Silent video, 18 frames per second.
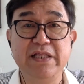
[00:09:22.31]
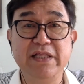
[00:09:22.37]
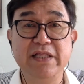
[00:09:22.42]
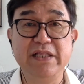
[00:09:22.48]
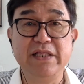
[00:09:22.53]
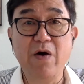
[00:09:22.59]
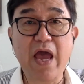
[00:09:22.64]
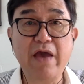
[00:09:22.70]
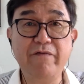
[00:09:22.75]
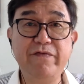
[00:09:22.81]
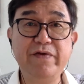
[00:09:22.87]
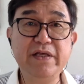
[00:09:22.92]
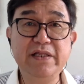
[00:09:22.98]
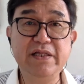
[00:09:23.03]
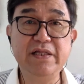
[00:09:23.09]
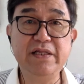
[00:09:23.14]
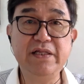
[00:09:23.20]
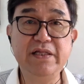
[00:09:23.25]
Now
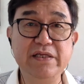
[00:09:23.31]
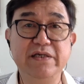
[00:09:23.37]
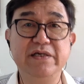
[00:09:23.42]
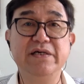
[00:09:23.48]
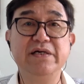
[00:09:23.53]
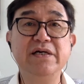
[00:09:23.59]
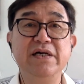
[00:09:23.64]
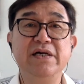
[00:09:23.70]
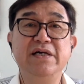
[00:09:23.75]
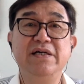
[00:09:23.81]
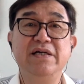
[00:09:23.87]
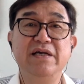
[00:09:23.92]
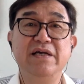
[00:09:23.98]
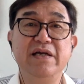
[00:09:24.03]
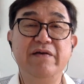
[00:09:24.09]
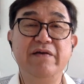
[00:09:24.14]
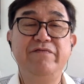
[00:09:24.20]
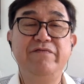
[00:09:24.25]
every year,
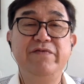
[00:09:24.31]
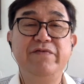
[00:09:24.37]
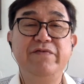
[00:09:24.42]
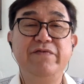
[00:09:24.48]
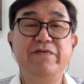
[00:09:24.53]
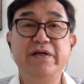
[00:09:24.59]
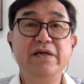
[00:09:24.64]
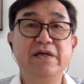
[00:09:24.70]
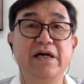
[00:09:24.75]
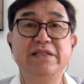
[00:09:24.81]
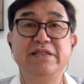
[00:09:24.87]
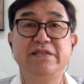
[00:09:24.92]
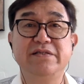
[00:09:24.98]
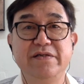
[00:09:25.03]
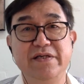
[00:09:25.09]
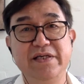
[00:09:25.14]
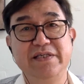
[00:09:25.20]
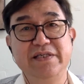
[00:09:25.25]
every
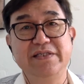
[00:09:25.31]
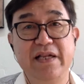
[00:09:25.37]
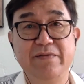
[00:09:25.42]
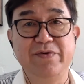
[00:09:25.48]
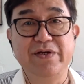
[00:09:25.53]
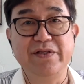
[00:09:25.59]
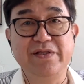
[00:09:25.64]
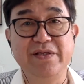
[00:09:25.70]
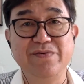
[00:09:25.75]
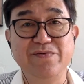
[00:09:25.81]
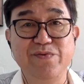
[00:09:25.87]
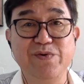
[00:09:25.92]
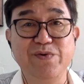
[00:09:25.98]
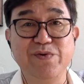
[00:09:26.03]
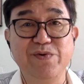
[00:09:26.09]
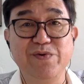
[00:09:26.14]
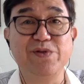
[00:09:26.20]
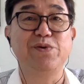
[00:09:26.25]
country is celebrating
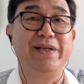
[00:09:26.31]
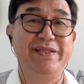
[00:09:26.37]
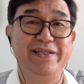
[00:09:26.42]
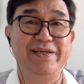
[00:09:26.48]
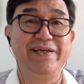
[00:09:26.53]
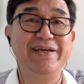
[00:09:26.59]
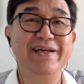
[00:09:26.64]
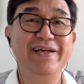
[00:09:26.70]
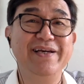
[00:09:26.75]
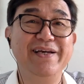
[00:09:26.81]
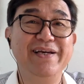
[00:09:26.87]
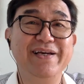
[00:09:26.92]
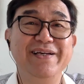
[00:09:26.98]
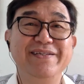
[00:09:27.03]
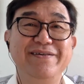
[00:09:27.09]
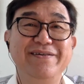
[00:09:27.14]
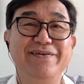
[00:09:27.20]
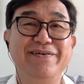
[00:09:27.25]
World Toilet Day.
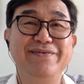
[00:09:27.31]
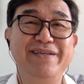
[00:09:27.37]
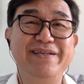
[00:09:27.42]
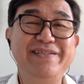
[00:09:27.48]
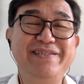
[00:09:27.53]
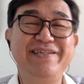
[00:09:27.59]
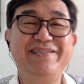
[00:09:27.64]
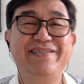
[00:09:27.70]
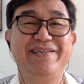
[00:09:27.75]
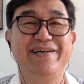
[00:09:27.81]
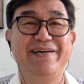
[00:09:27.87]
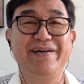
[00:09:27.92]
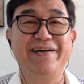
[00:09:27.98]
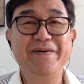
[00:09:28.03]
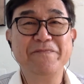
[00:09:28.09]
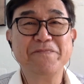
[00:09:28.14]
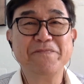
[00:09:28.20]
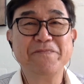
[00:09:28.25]
So this is
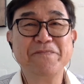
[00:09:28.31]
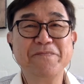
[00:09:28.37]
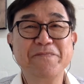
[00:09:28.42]
the